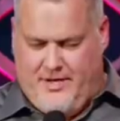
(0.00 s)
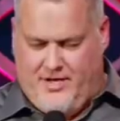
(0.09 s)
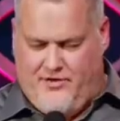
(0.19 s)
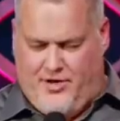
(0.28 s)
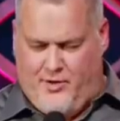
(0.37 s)

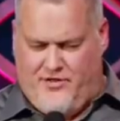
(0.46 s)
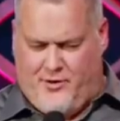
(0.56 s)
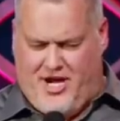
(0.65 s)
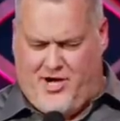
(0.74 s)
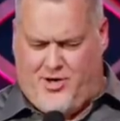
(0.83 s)
We know that you're
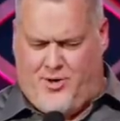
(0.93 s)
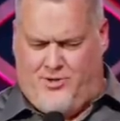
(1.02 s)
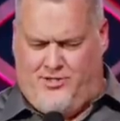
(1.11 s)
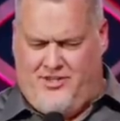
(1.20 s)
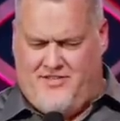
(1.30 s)
the great
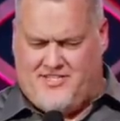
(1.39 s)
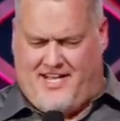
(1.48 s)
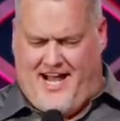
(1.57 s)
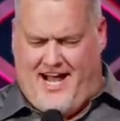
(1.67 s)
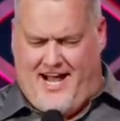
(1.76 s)
colonel in the
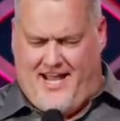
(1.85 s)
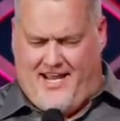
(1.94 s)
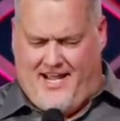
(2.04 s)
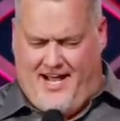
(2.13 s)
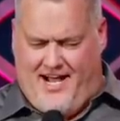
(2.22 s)

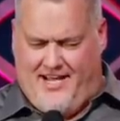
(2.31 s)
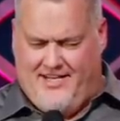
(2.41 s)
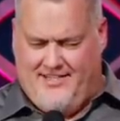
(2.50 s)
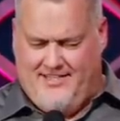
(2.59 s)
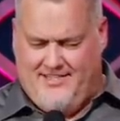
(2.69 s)
sky, God.